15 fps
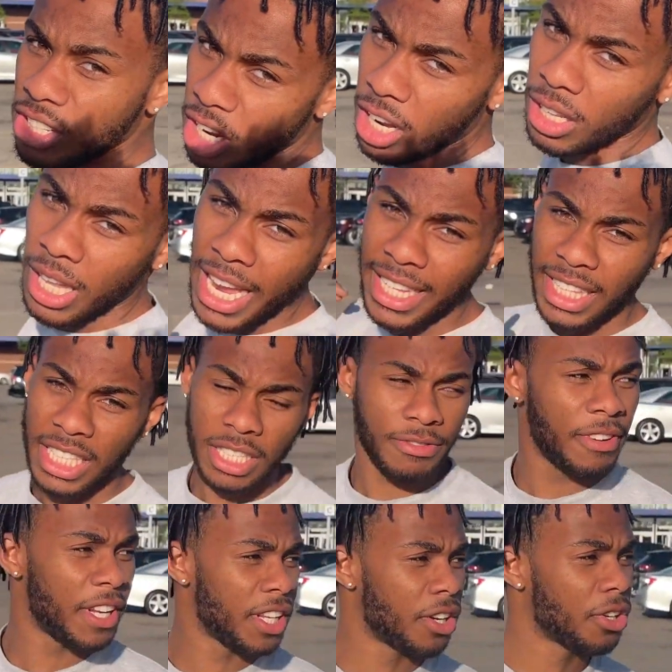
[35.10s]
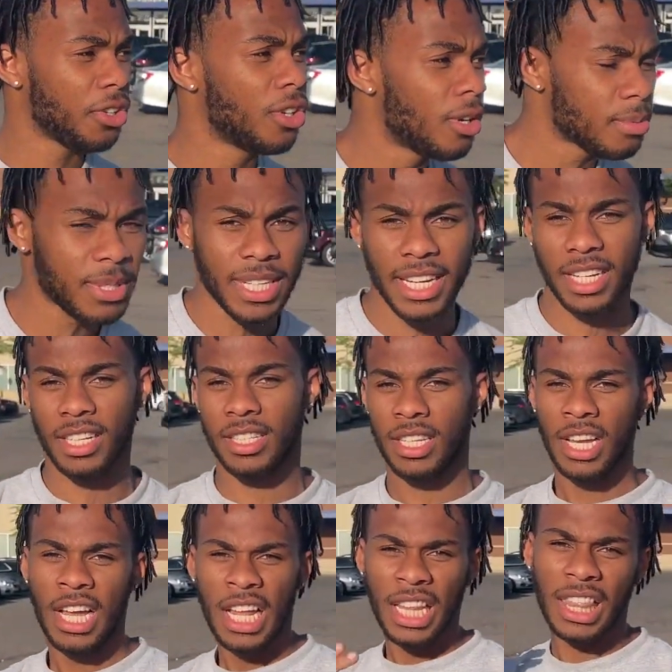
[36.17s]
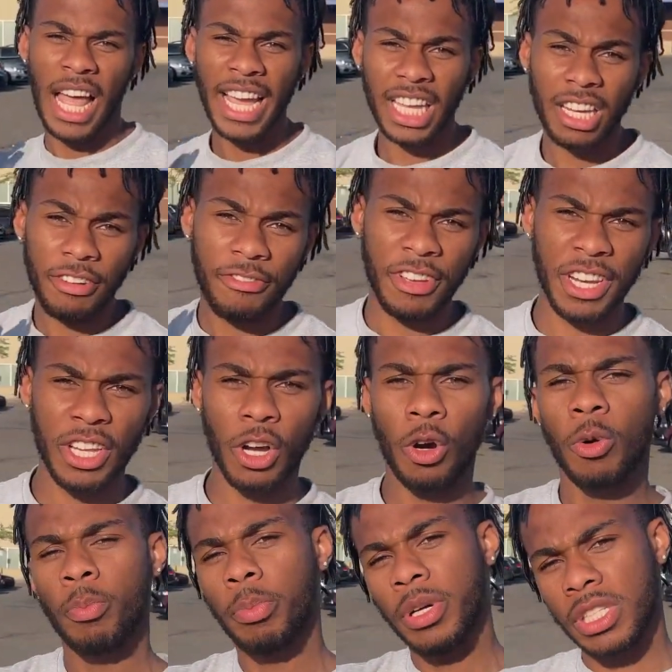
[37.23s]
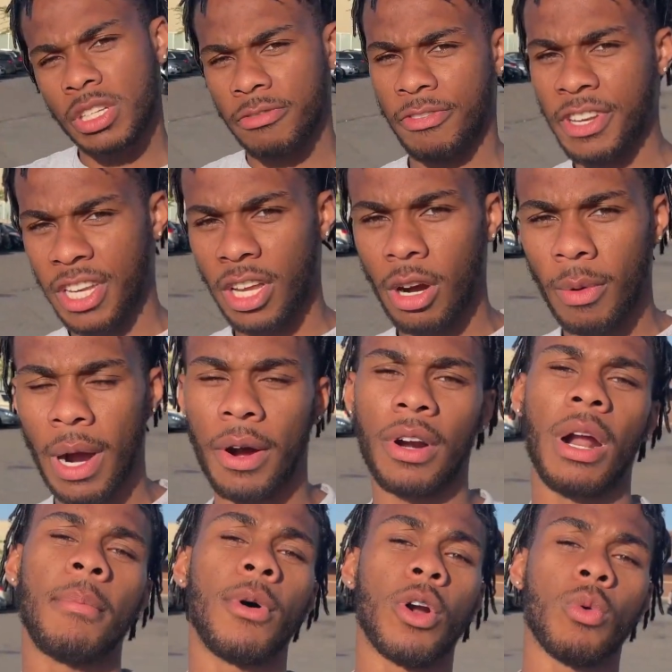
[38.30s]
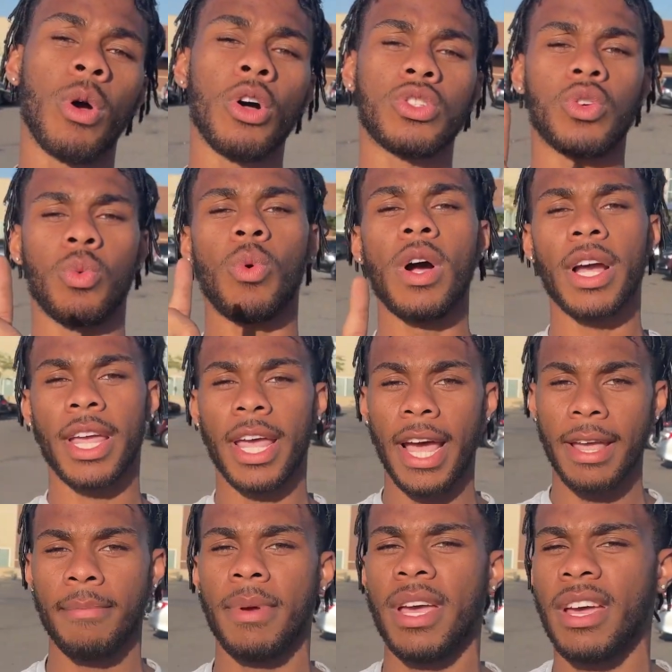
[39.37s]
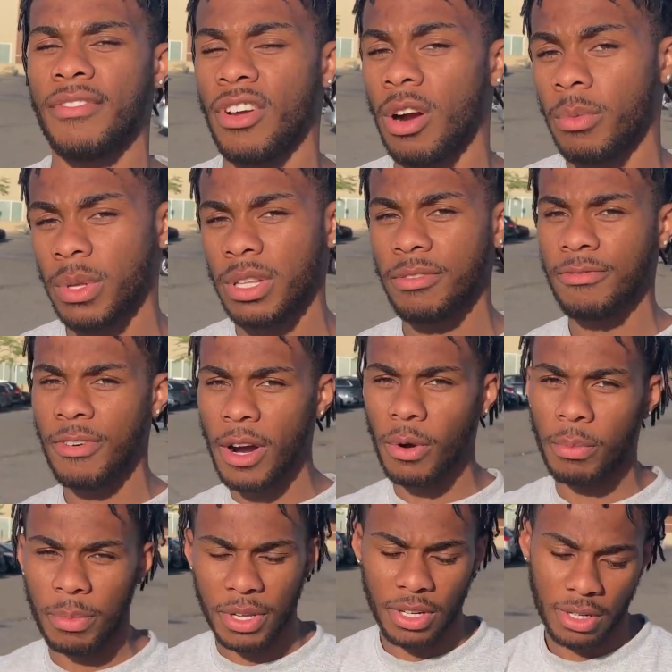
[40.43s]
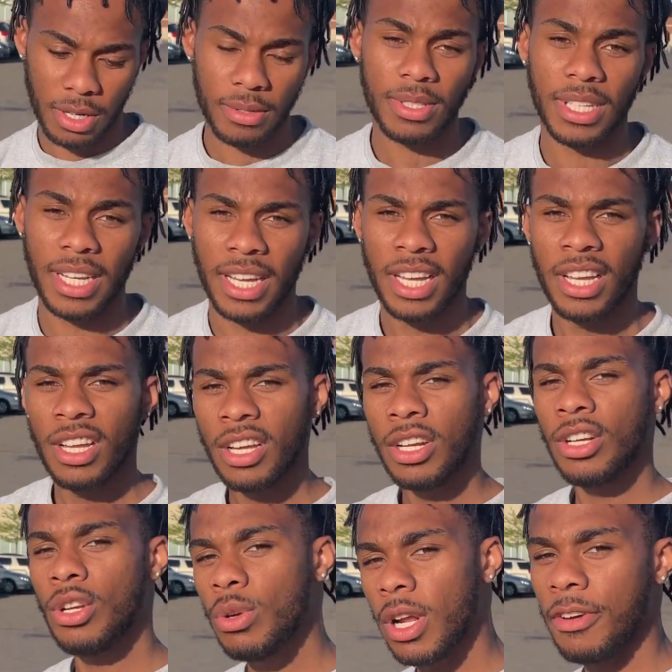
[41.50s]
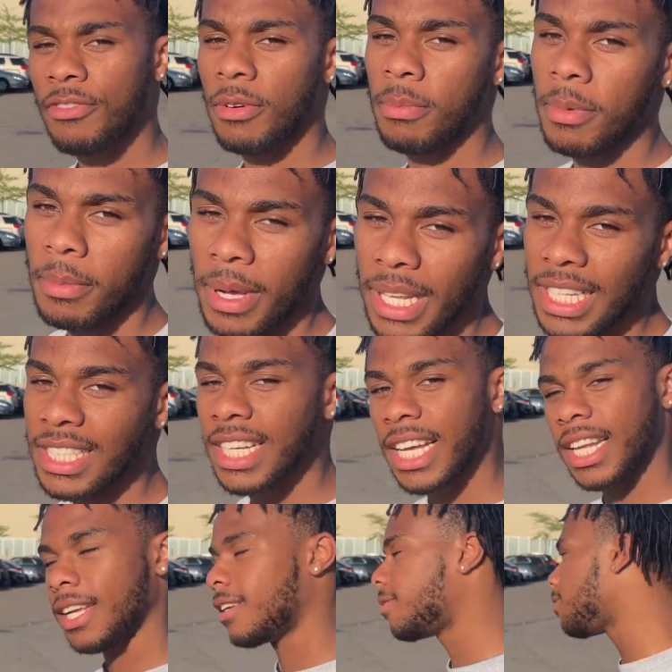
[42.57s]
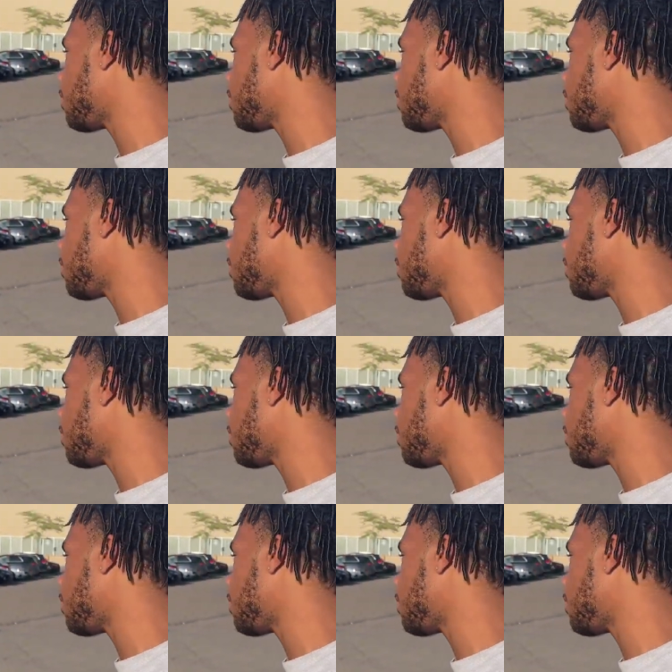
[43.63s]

y'all like this video, you know what I'm saying? Because liking the video, push the video out. And I'm on the road to 1K, man. If y'all really fuck with me, you know what I'm saying? Do that for me, man. Let's get it.